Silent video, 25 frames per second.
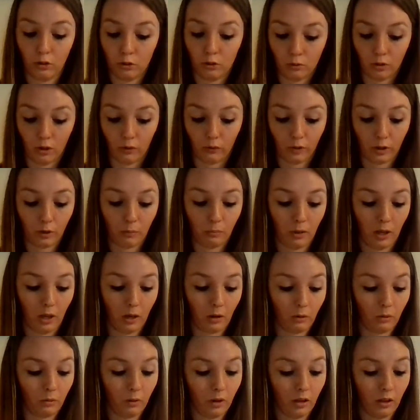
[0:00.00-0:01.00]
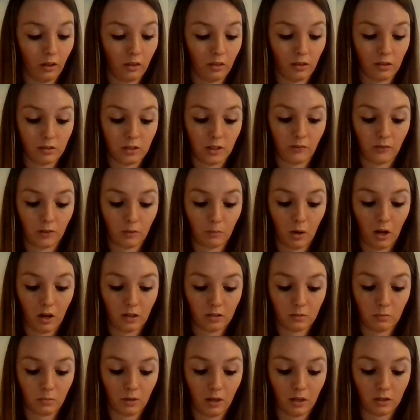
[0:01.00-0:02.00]
whoever you bank with, safe
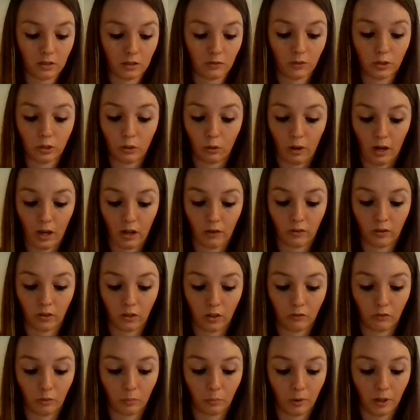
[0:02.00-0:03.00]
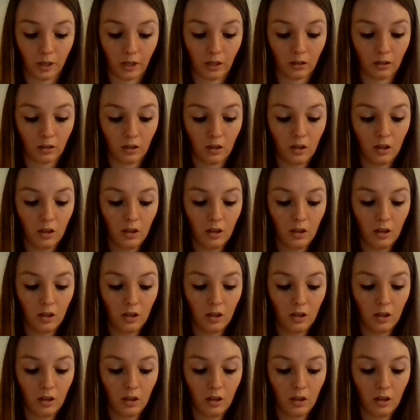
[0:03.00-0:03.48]
deposit box. If you don't have it, leave it blank.